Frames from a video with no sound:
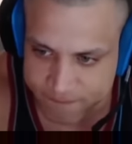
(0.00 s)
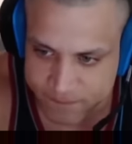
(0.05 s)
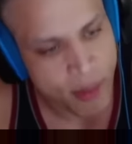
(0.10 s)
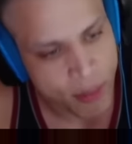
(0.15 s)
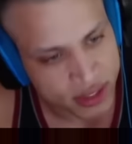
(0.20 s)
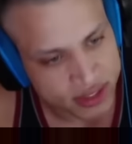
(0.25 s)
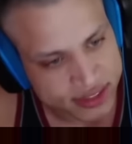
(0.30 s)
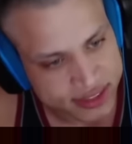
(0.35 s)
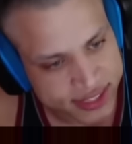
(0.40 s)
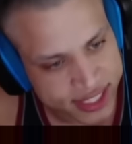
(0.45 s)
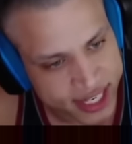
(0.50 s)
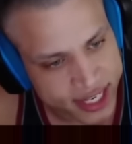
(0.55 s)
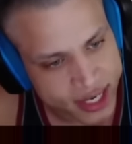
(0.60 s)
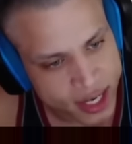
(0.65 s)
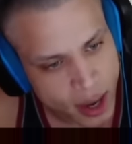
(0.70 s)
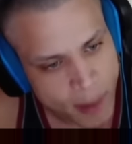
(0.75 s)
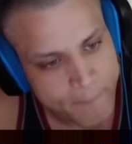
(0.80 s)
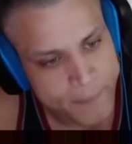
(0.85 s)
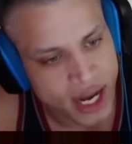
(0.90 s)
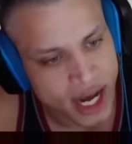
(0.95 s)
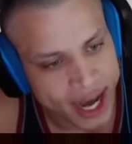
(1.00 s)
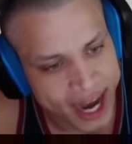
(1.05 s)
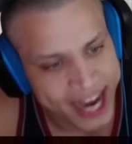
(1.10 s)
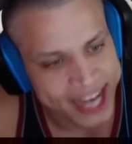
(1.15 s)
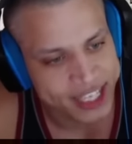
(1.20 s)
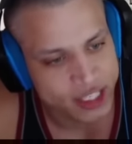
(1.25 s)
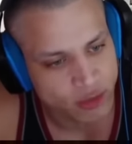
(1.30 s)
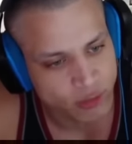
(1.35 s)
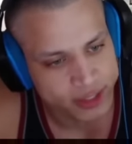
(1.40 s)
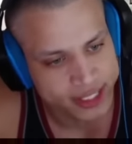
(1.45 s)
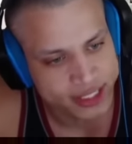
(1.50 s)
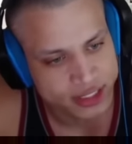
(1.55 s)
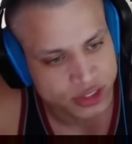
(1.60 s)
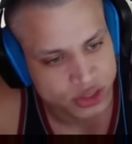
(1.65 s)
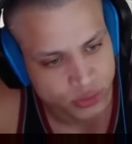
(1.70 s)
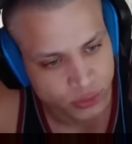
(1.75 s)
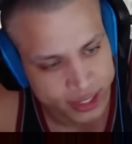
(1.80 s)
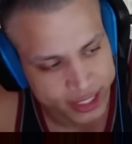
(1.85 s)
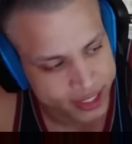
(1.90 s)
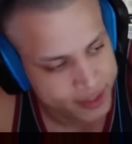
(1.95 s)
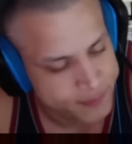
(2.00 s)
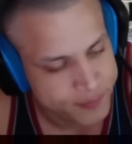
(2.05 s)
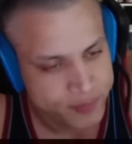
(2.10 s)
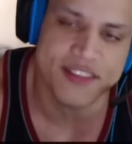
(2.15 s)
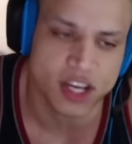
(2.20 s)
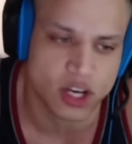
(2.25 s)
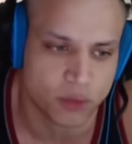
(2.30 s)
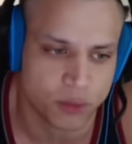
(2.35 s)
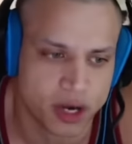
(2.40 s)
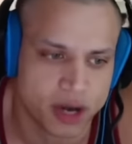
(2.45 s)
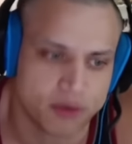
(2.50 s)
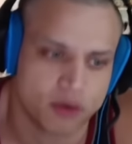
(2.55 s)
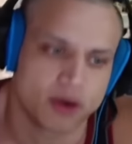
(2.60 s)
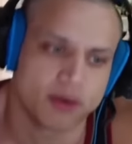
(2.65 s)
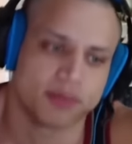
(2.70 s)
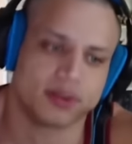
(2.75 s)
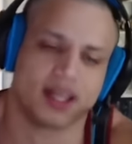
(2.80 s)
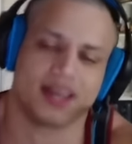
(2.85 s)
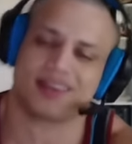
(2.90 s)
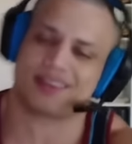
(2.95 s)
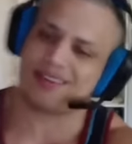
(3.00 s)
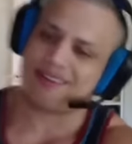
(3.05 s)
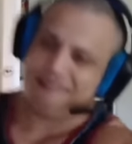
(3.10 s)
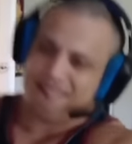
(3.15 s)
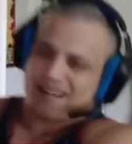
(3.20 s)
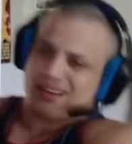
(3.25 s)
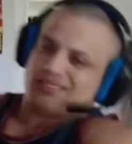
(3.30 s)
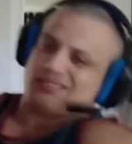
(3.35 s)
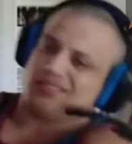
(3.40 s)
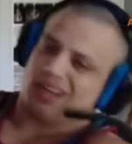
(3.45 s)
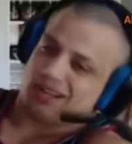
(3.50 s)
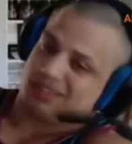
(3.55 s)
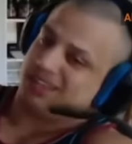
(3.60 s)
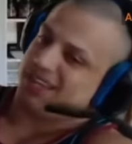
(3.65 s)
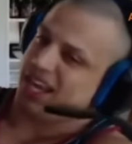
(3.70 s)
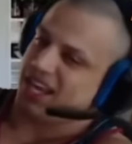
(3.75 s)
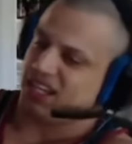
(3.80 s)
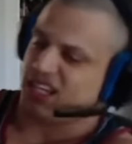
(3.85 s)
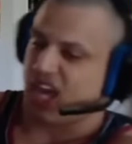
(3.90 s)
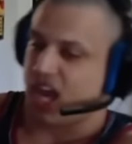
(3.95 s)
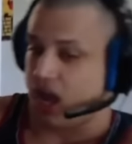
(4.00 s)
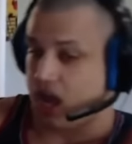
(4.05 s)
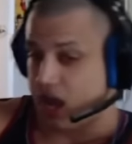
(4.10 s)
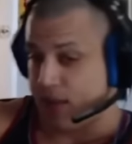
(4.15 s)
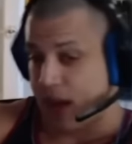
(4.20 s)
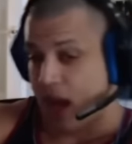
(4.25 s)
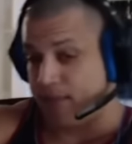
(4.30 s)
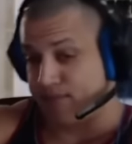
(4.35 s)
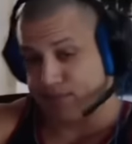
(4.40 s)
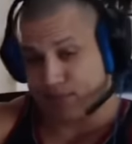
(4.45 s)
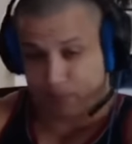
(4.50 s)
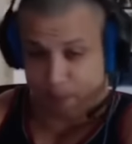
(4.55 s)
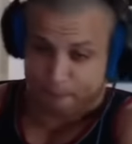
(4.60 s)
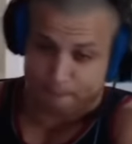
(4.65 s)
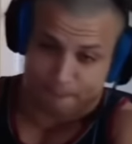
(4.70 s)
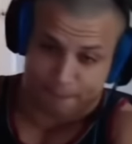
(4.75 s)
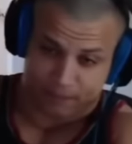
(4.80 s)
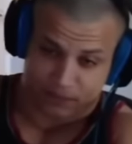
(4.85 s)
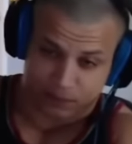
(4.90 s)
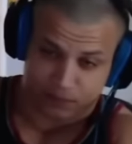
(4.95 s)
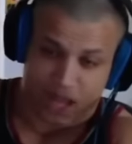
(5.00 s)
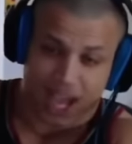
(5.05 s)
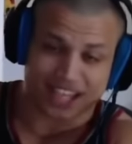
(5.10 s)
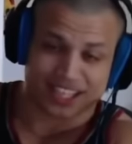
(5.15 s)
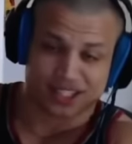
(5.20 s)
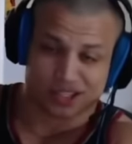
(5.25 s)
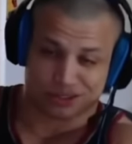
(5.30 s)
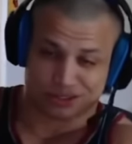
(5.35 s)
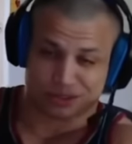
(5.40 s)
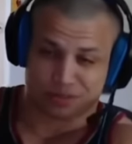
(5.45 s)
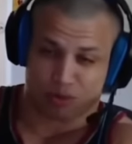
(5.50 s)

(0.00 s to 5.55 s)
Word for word: He was sitting behind green screen in the green room like, oh, yeah, yeah um, I can go